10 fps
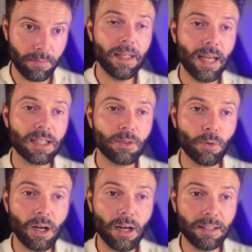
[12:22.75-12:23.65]
Next,
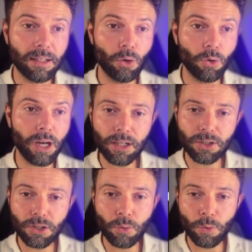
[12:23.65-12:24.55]
regarding the
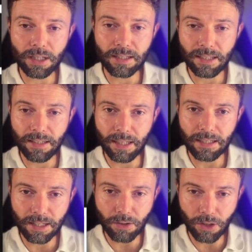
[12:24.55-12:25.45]
location, we can see the
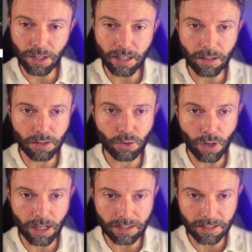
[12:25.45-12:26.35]
interior here, the
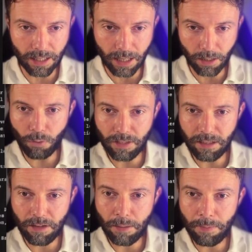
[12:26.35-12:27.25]
dragon's lair, with
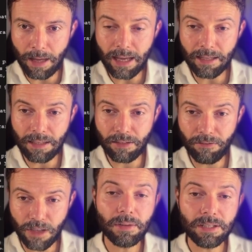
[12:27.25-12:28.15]
even a plan and the
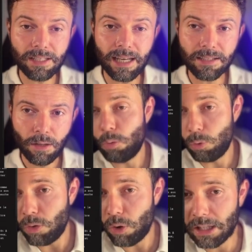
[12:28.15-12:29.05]
famous nest.
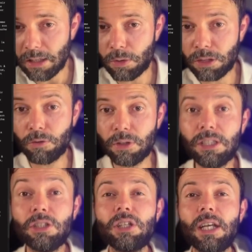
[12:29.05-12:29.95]
We're working with
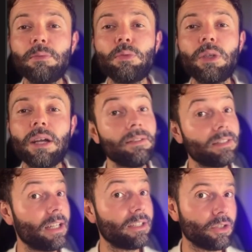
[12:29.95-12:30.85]
3D shapes without
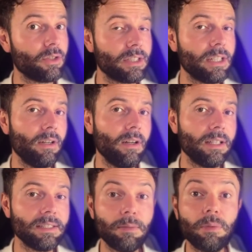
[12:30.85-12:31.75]
textures here,
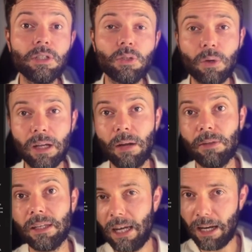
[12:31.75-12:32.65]
simply to allow
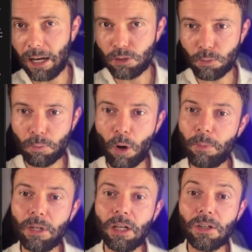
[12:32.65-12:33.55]
the AI to
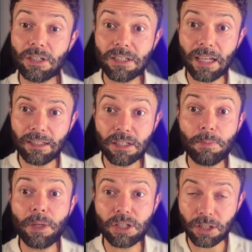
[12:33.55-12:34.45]
properly understand the
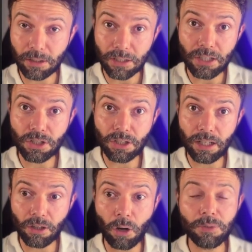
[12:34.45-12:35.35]
spatialization
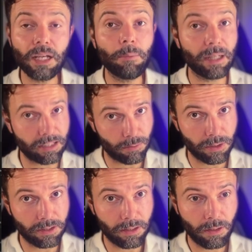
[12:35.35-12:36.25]
and object
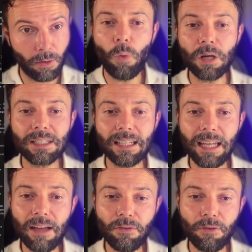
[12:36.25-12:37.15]
placement. What's
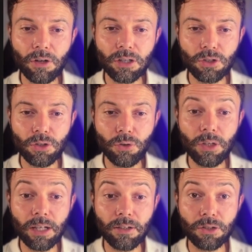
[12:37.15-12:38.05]
left for us to do
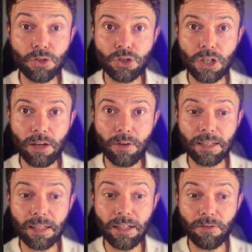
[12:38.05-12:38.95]
here is to
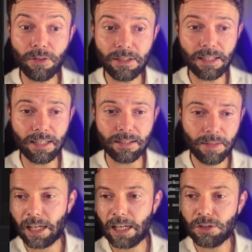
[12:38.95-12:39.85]
generate the different scenes.
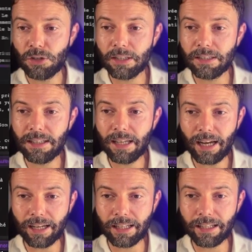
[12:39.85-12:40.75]
And as you can see,
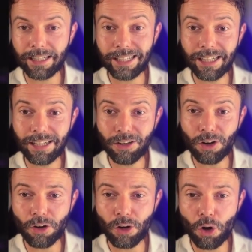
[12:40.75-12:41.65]
I can click here
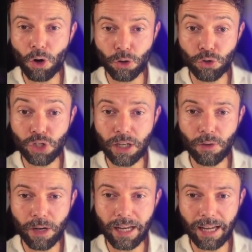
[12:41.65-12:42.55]
on auto
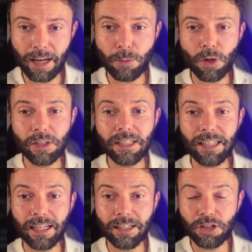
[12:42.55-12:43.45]
generate and I'm going to
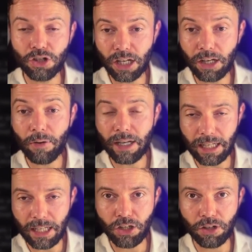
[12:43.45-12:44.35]
tell it to generate
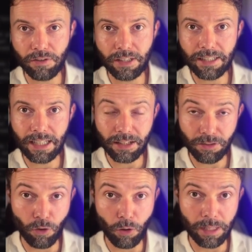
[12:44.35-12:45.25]
each of the
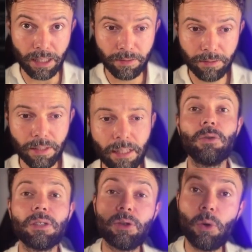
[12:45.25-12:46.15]
scenes for me.
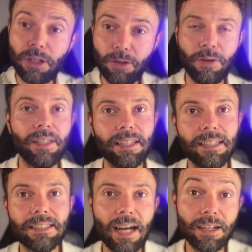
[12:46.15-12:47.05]
So it's going to read the
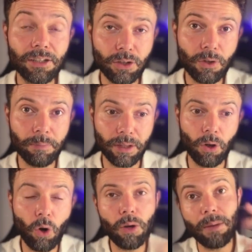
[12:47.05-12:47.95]
entire script and
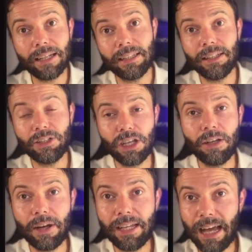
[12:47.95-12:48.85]
automatically
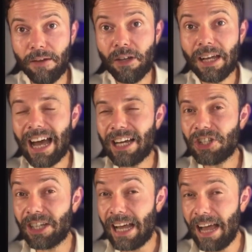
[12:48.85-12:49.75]
generate every
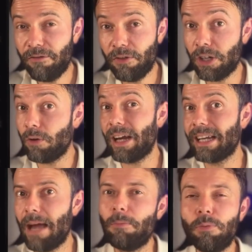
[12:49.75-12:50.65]
action, every
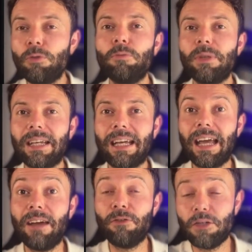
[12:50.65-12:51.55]
correct camera movement, and
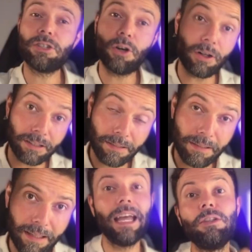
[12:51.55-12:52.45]
every shot.
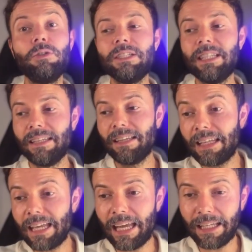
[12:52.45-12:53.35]
And you see that
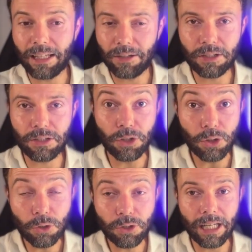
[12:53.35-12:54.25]
the gain here is
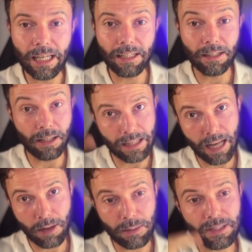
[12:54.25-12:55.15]
huge and it'll
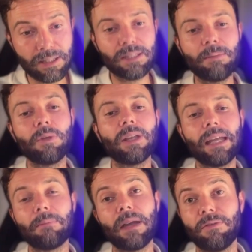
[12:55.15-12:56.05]
allow me to
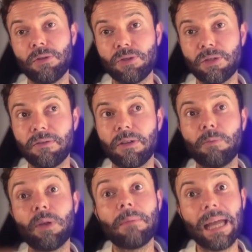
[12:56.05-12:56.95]
simulate my future
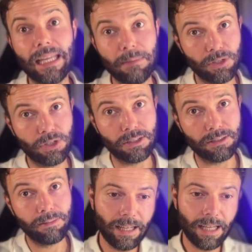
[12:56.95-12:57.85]
film with my
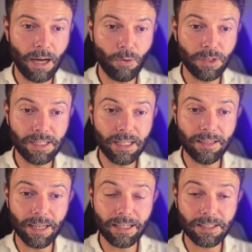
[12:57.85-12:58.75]
images. And now we see
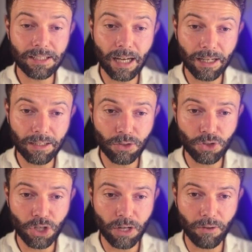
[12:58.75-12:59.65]
that it's starting to
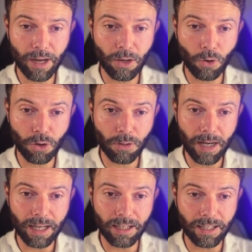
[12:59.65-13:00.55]
generate
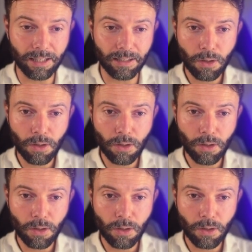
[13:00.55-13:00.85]
automatically.